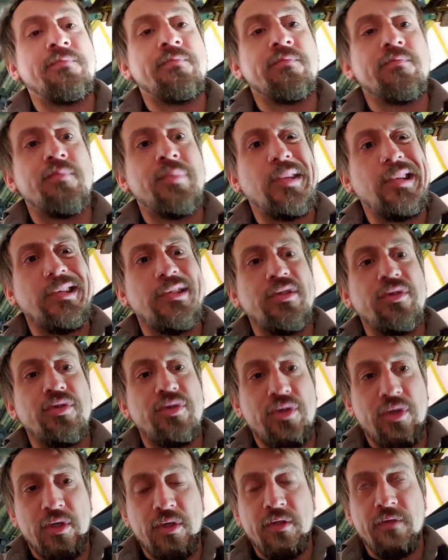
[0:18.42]
But as you
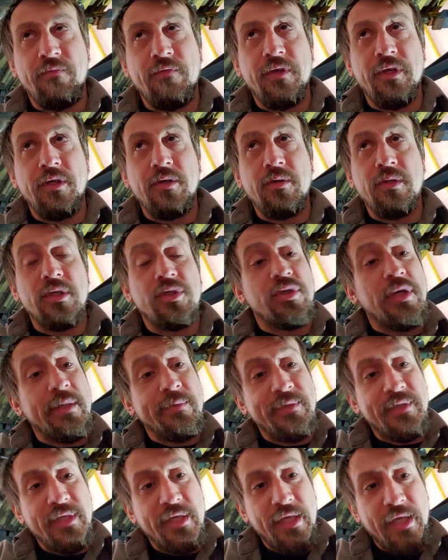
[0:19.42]
saw in the video that
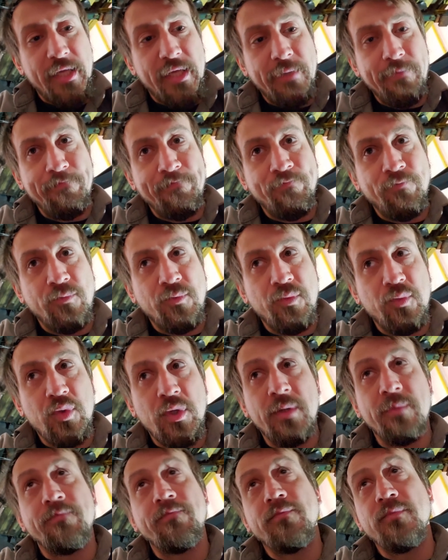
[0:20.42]
drops today,
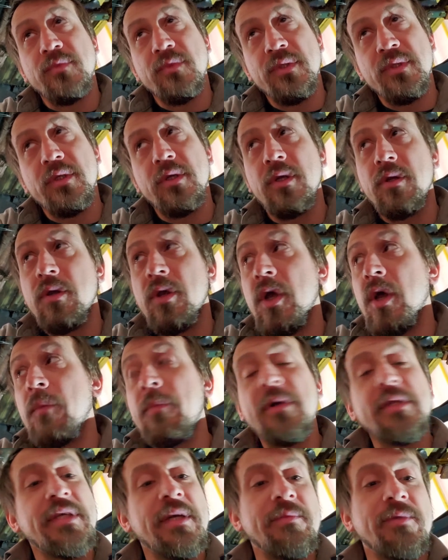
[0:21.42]
well,
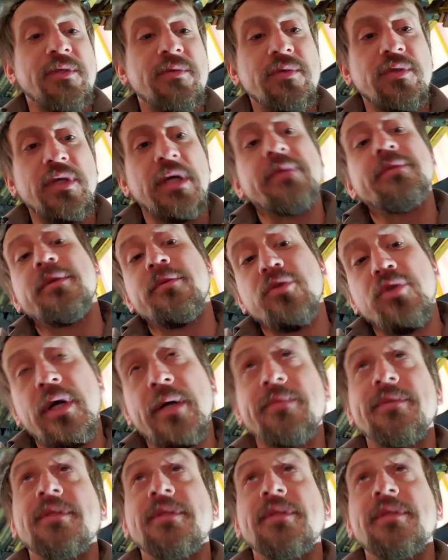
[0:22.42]
by the time this one dropped